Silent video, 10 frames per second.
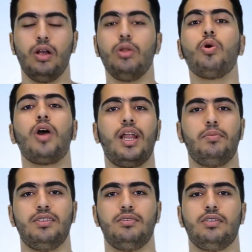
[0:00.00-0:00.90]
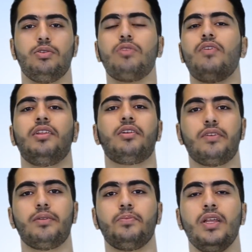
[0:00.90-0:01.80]
local business or
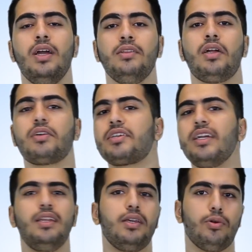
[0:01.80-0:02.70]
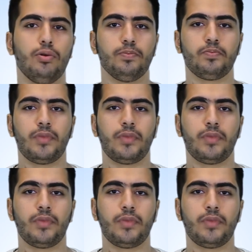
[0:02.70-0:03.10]
whatever. They are really cool.